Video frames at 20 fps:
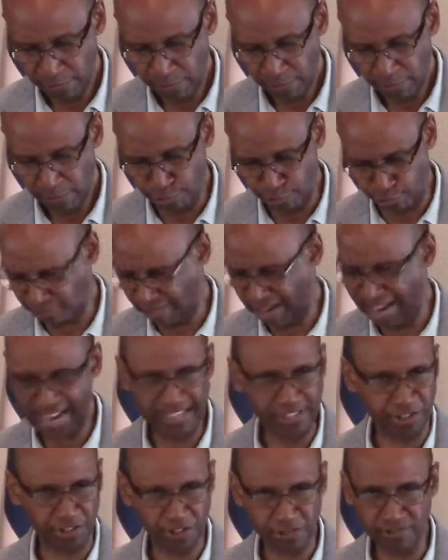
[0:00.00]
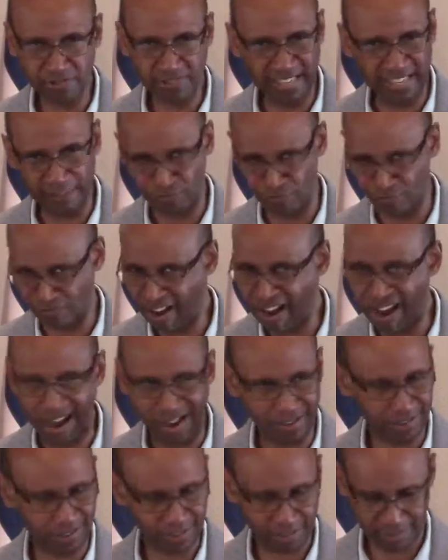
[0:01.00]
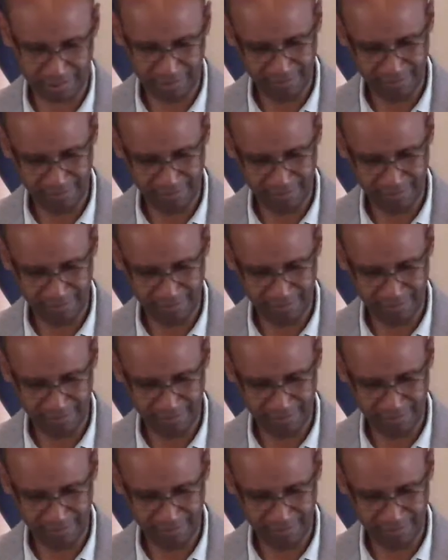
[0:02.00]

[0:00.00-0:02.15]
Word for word: dry dirt, and rocks.